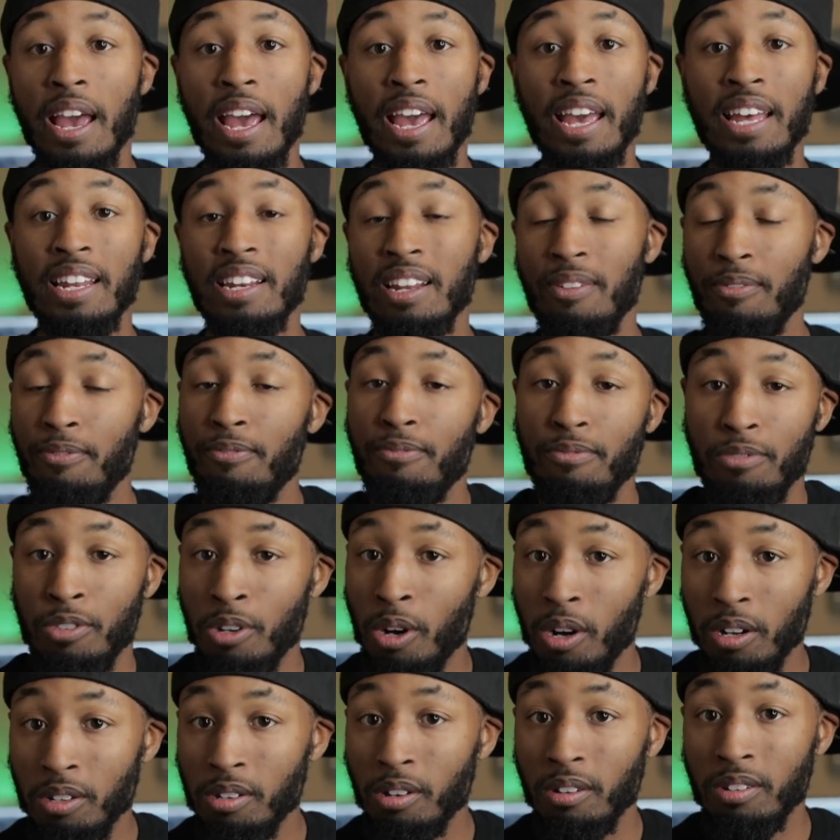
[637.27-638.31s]
and
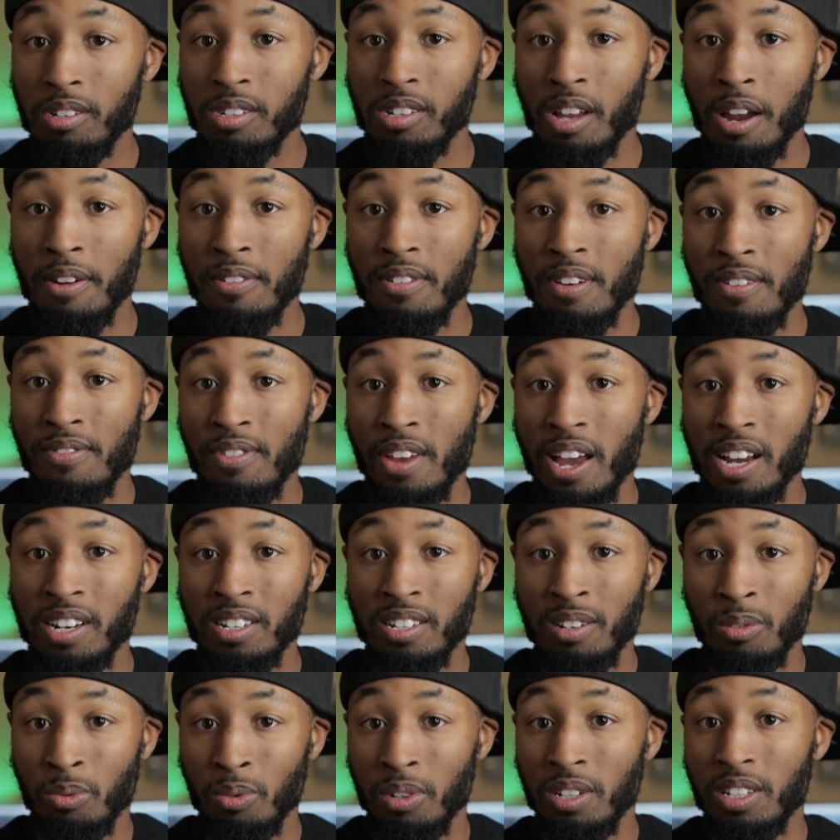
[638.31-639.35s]
you also discover if you
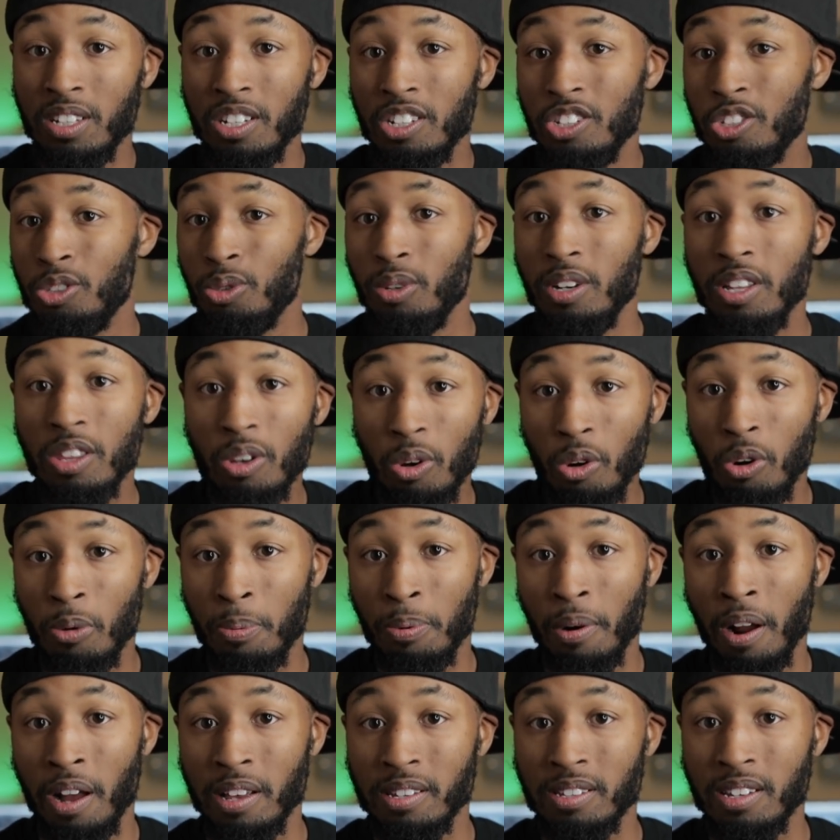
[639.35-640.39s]
actually really enjoy the whole
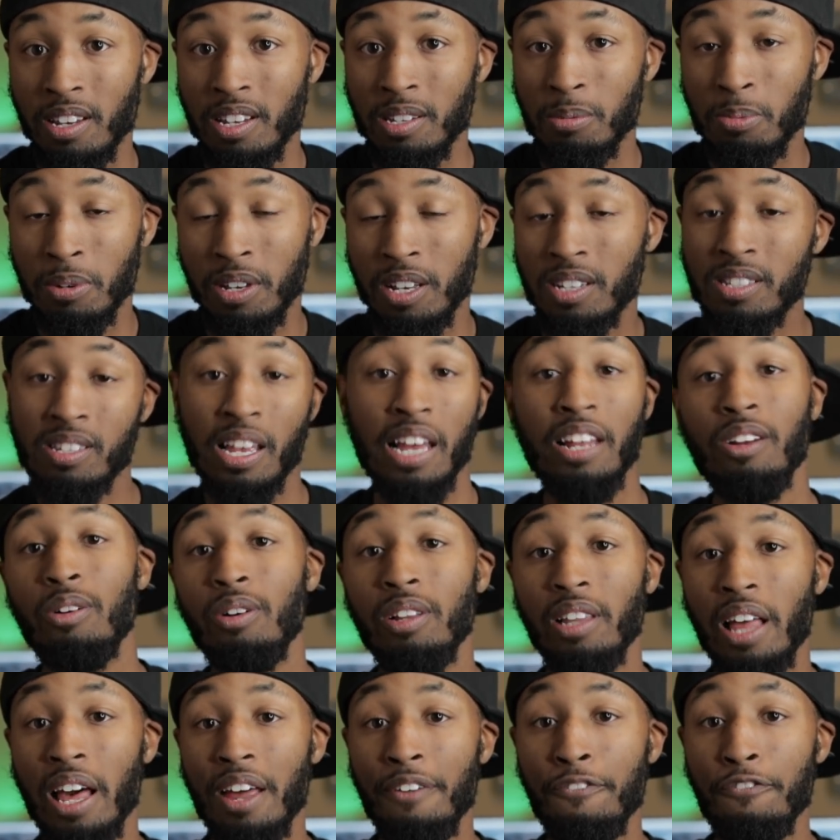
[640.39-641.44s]
process, because I
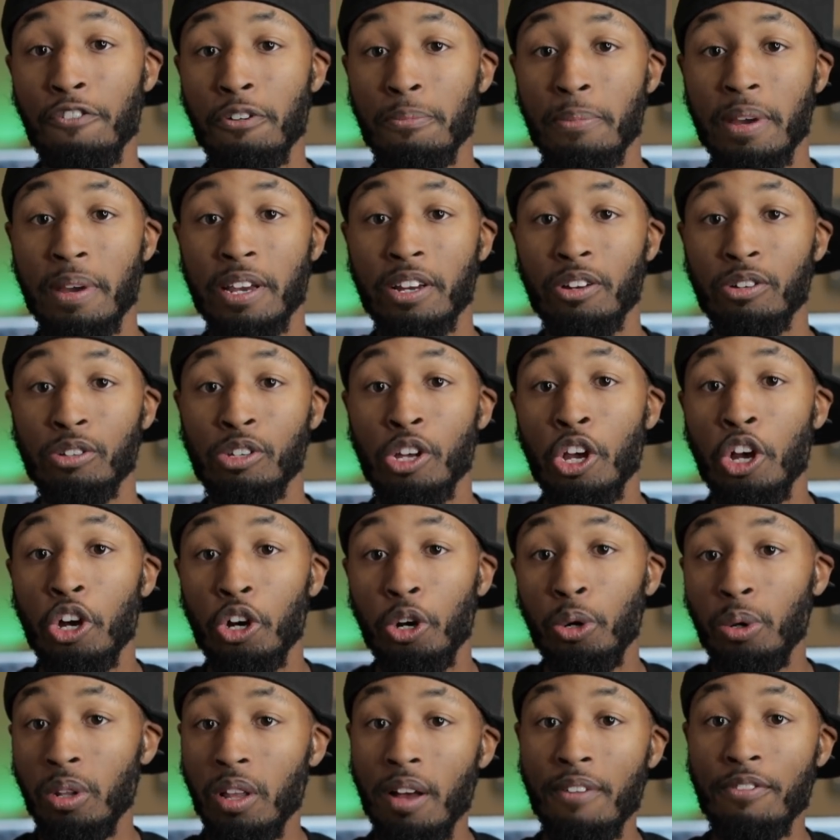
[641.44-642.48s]
know a lot of filmmakers
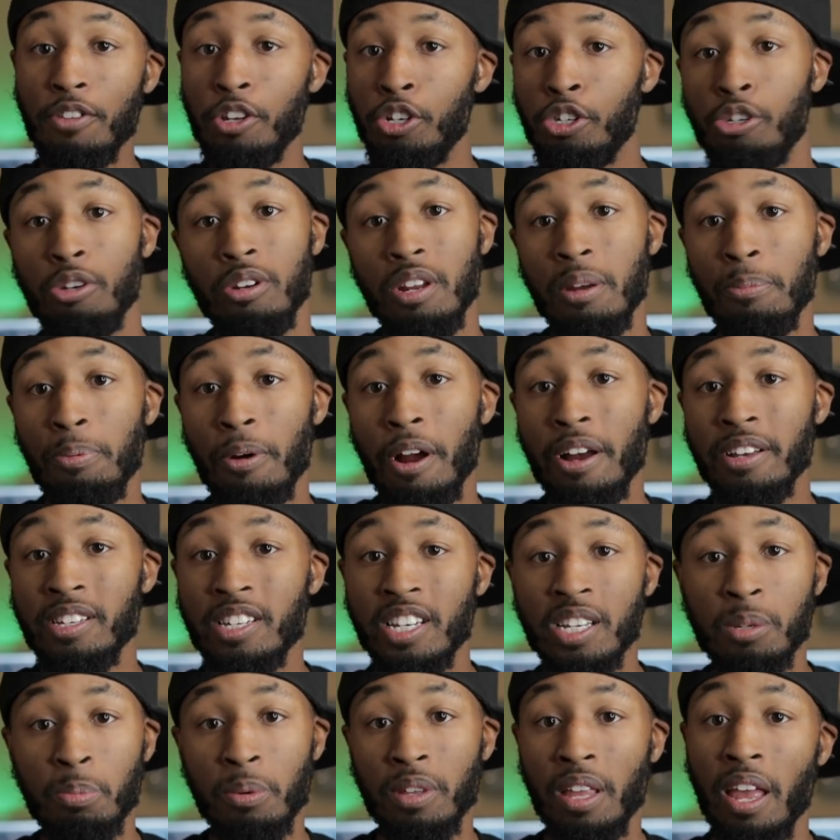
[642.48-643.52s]
who love the shooting
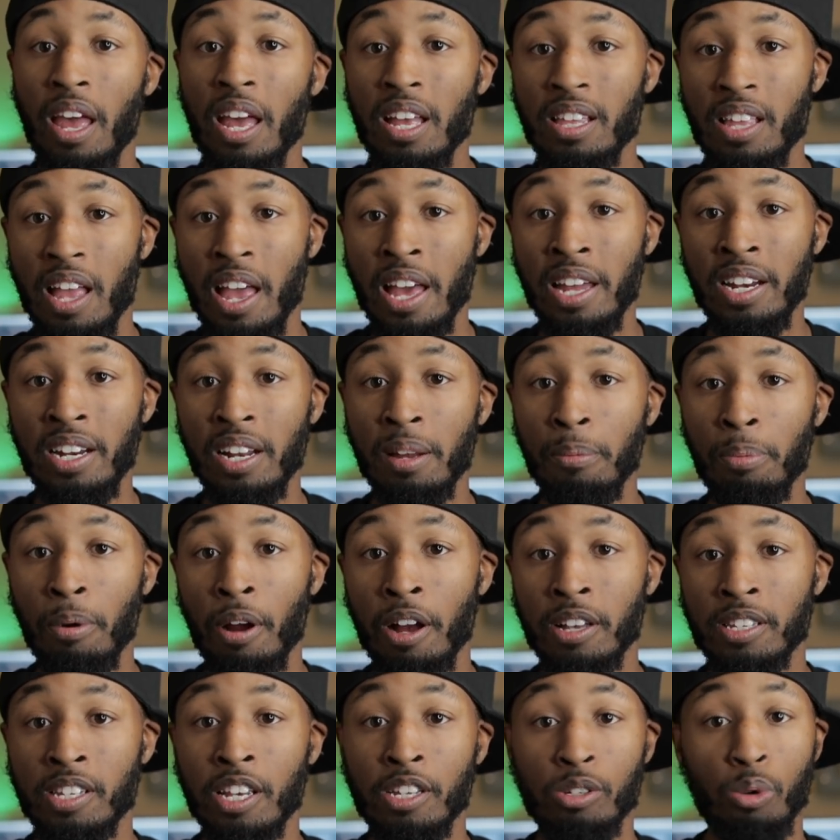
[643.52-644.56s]
process, but they hate the editing
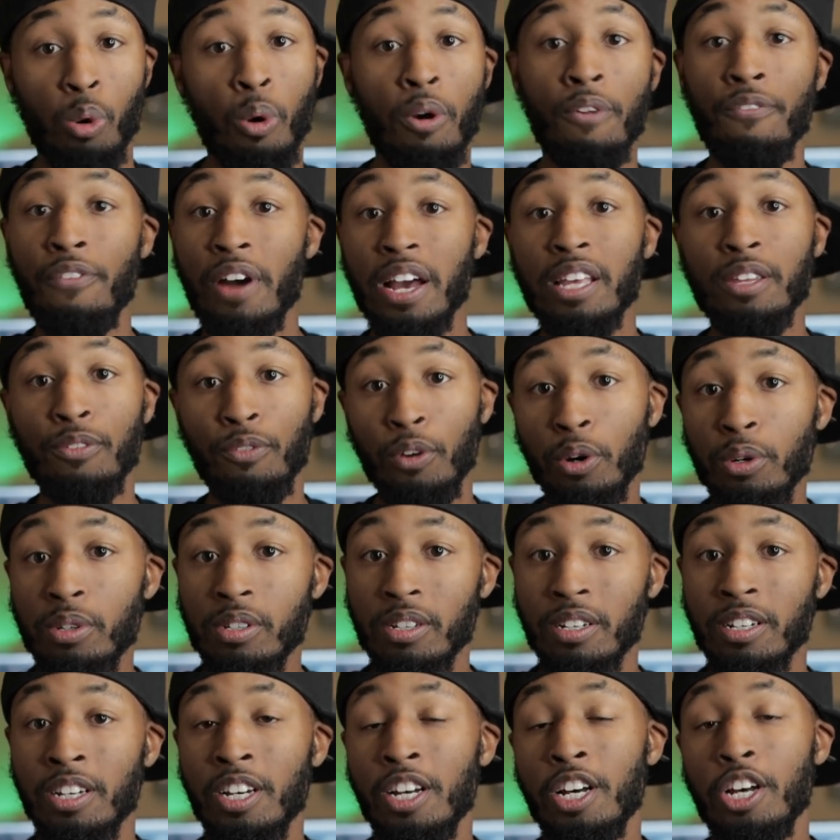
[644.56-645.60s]
process, or vice
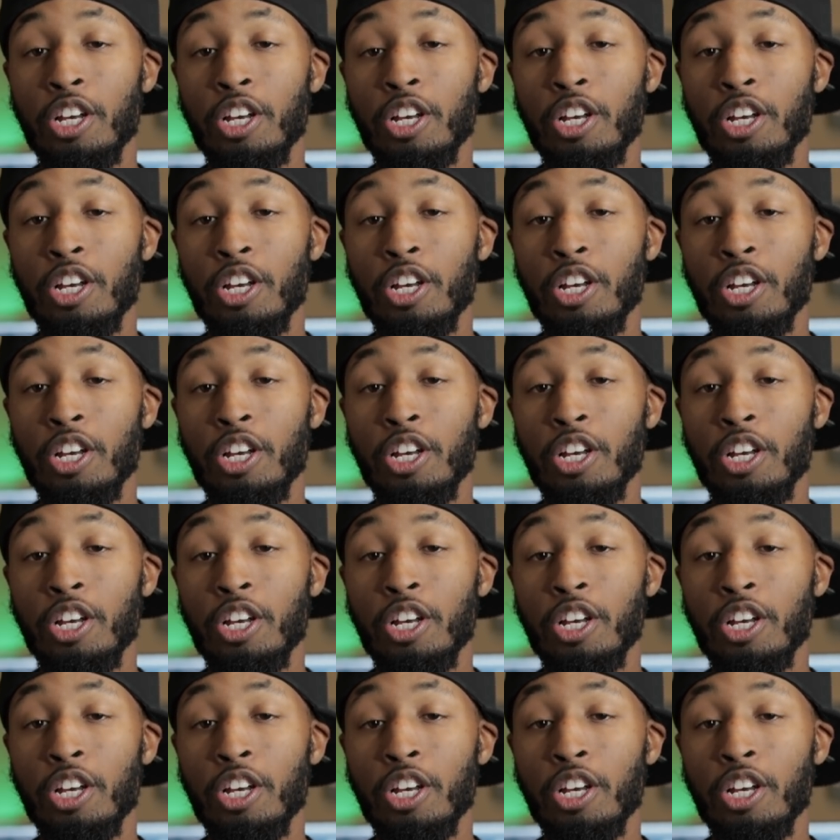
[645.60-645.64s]
versa.